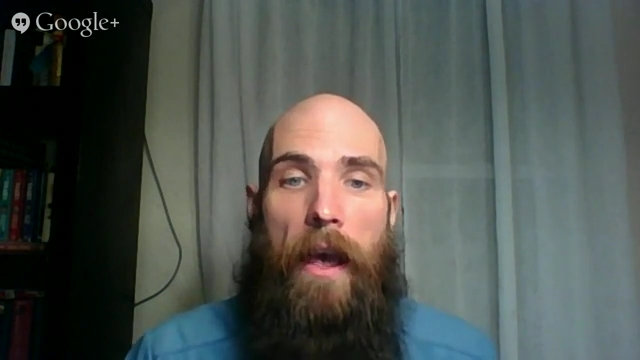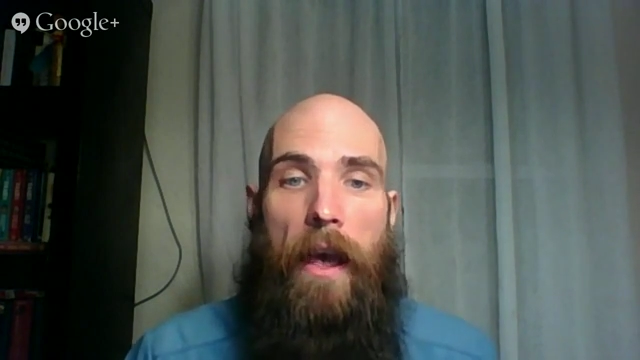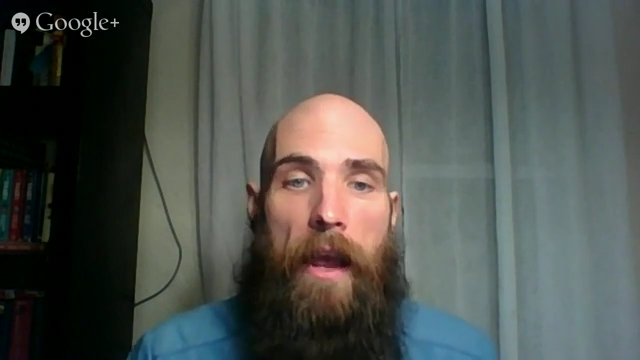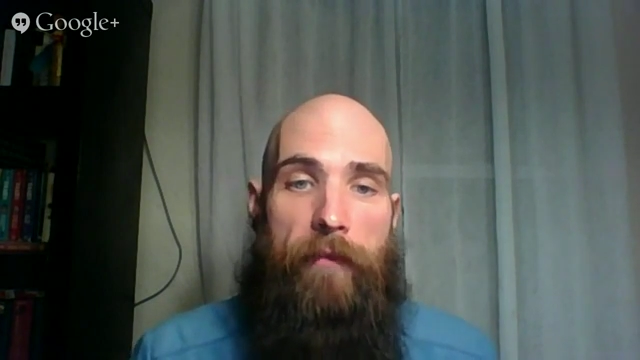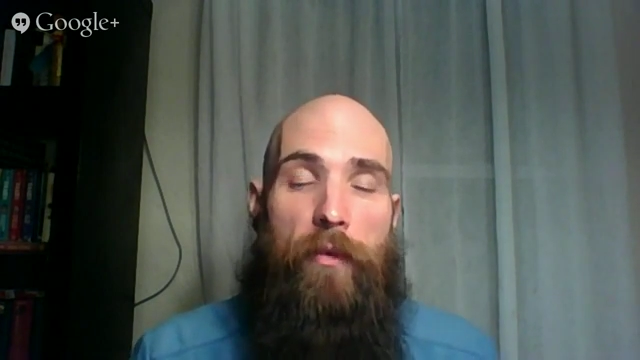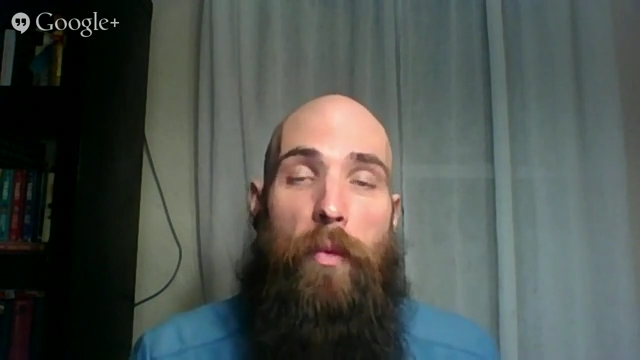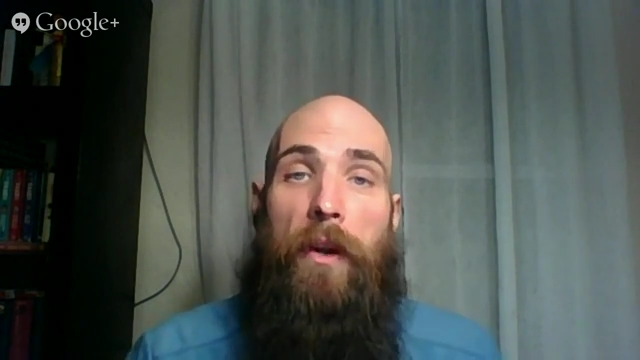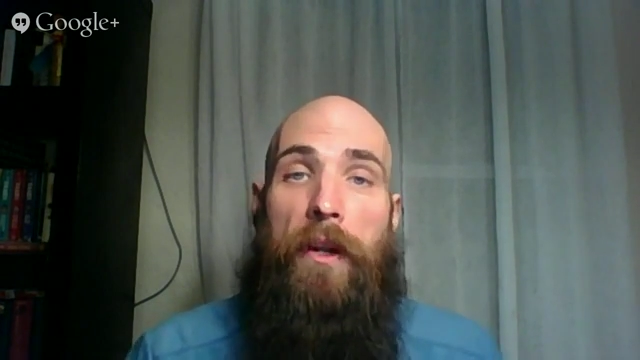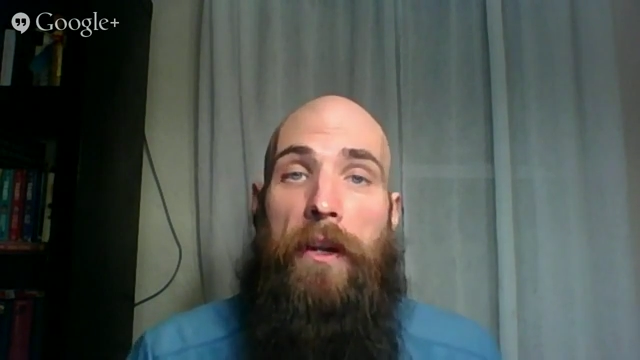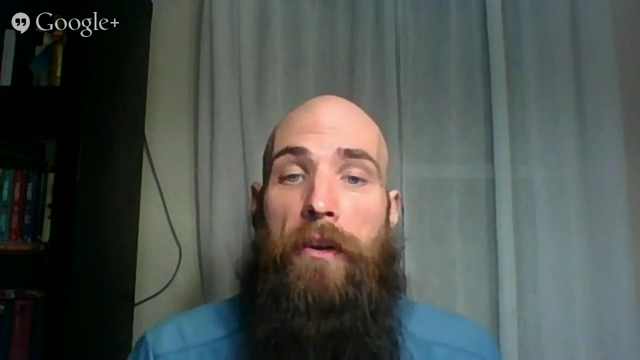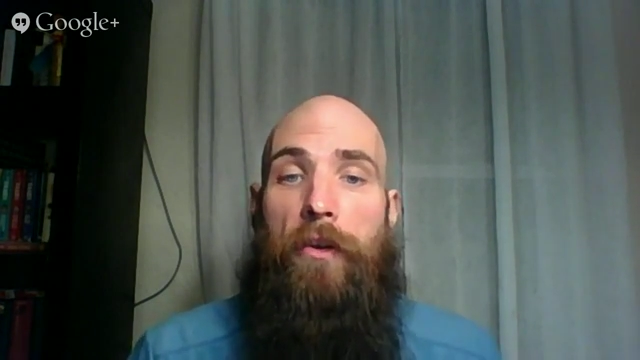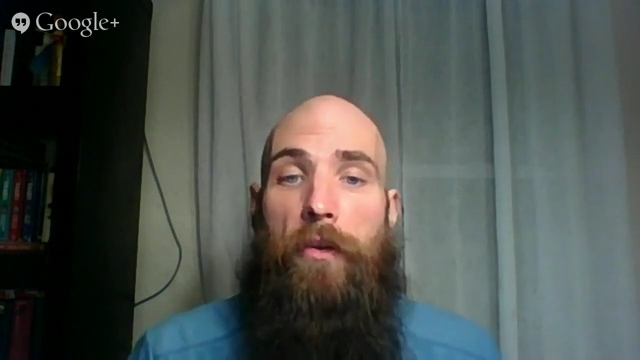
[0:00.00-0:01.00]
and if you
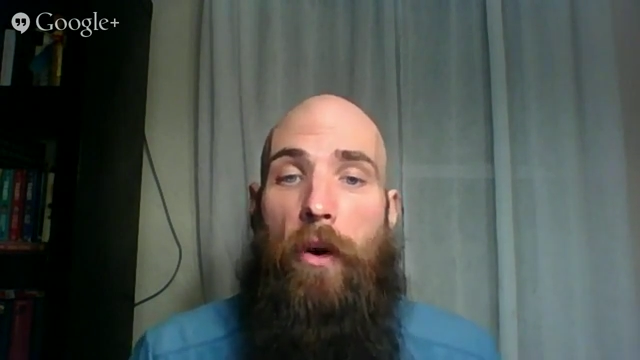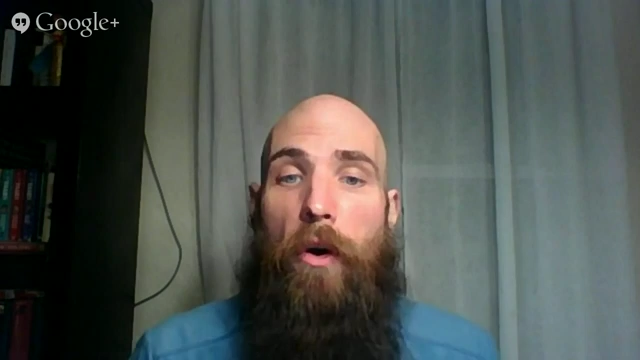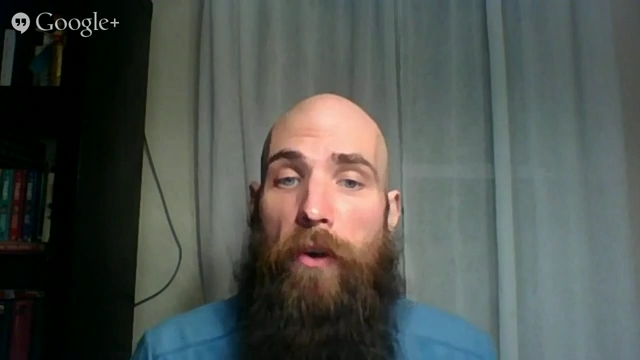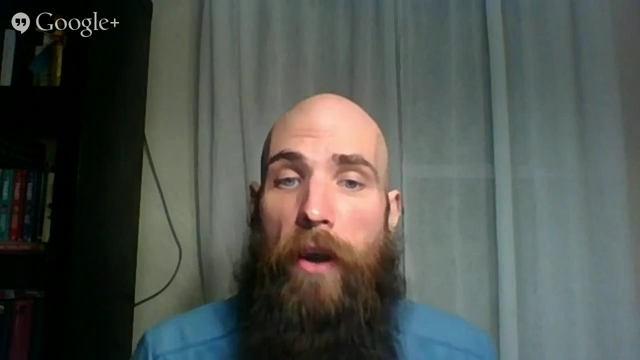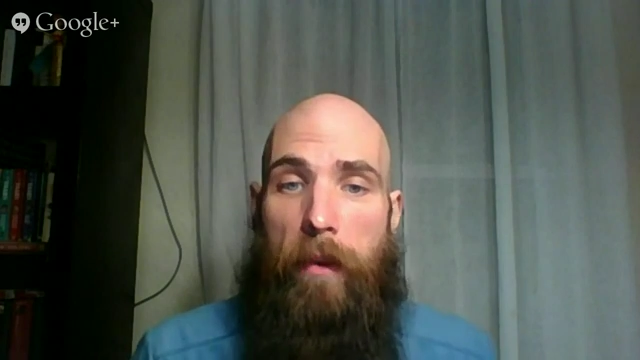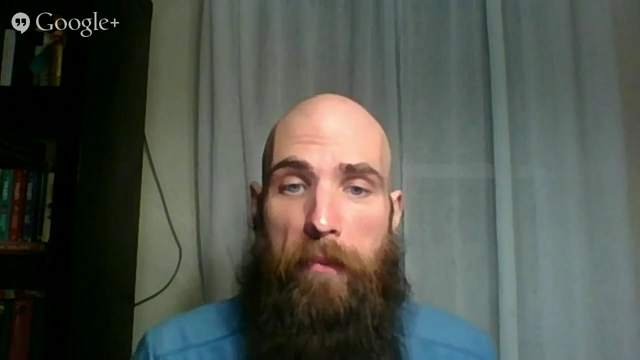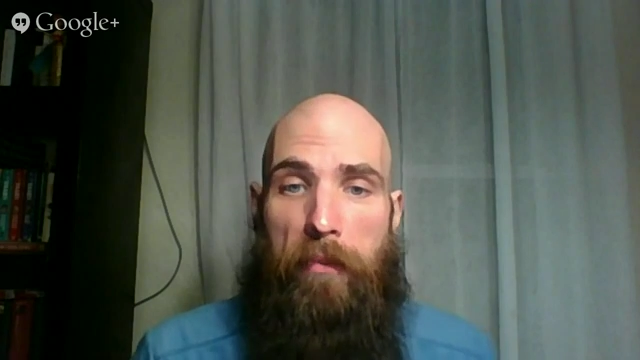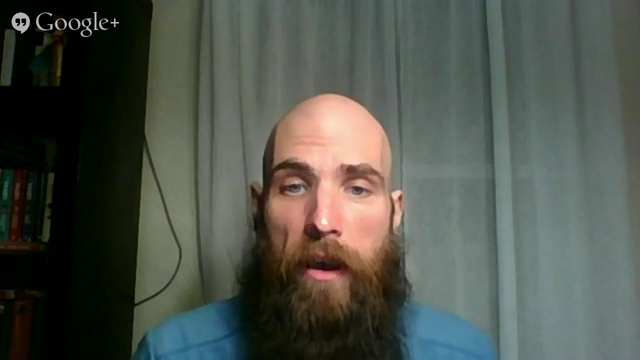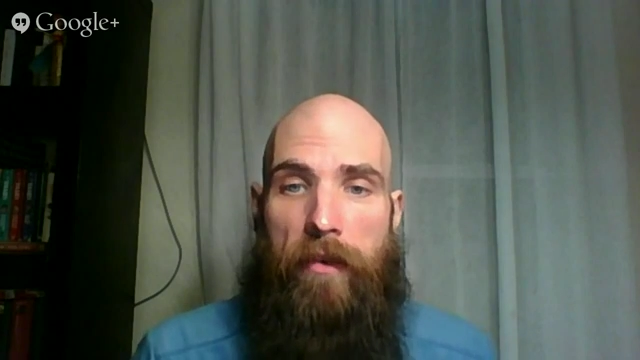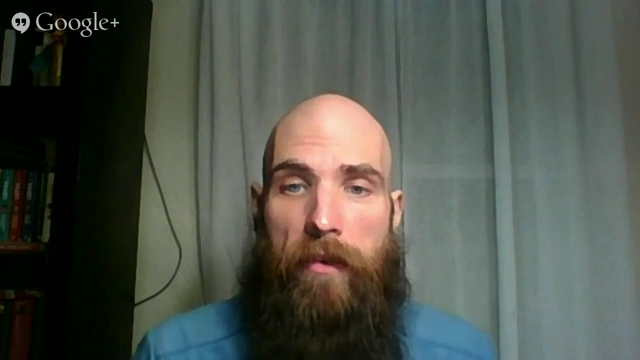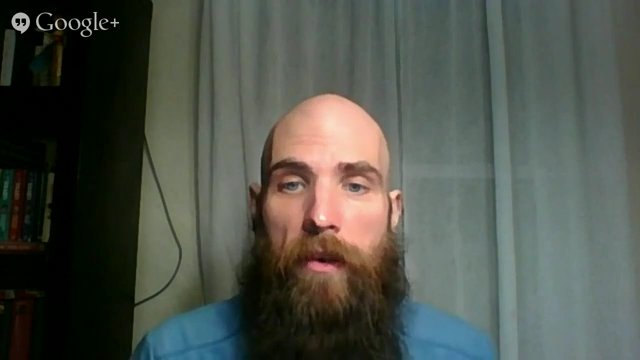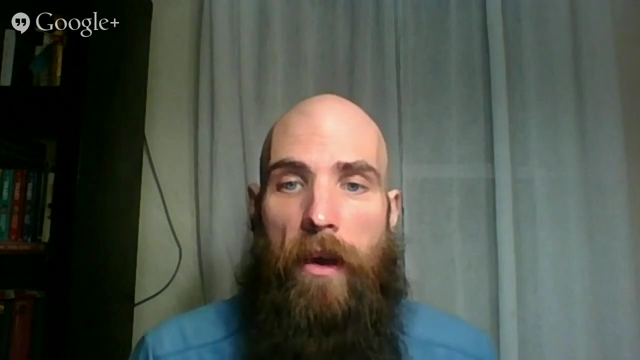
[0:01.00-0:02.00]
wanted to do overhead
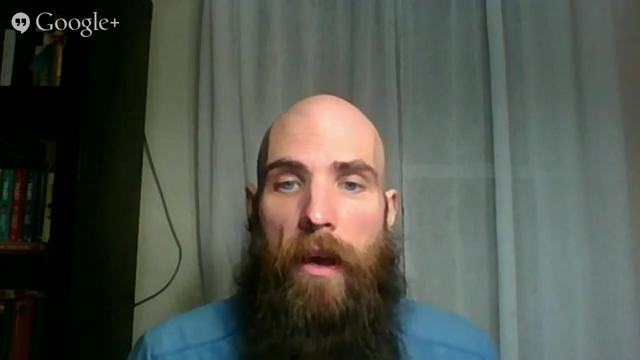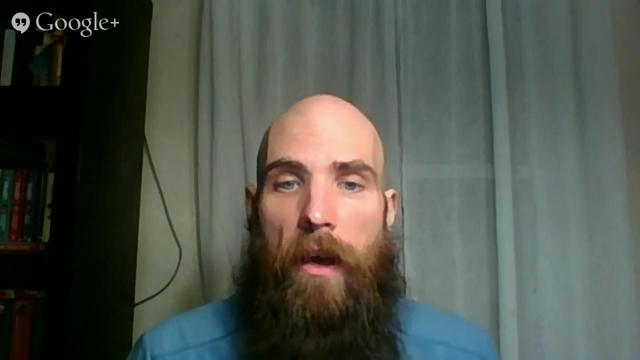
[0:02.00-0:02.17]
press,